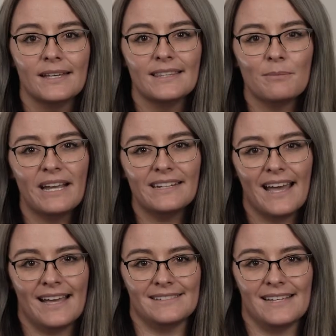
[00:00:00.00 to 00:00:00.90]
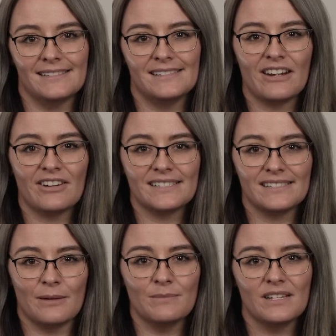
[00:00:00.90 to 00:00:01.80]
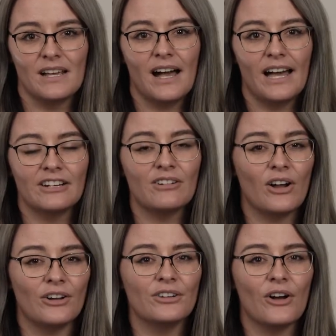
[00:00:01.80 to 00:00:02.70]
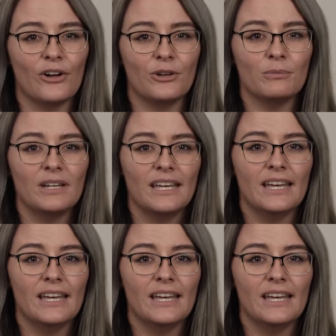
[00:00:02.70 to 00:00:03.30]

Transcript: The main assets that are exempt are your own home,